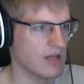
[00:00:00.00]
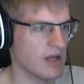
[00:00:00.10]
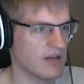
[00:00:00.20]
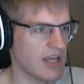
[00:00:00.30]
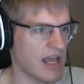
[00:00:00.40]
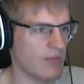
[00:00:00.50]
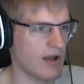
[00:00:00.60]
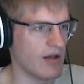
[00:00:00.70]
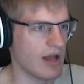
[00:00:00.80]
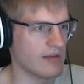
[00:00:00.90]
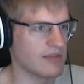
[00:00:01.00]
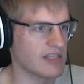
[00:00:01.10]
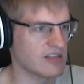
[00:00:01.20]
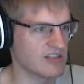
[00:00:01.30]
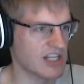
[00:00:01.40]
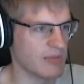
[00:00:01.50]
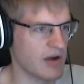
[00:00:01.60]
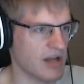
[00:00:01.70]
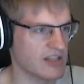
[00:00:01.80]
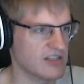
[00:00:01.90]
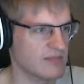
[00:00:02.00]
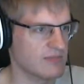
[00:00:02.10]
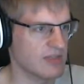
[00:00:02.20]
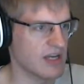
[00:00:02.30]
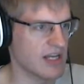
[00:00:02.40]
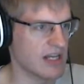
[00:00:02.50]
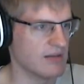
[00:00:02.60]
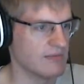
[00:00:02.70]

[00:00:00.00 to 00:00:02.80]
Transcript: Okay, well, I, this looks like a boss. Goody.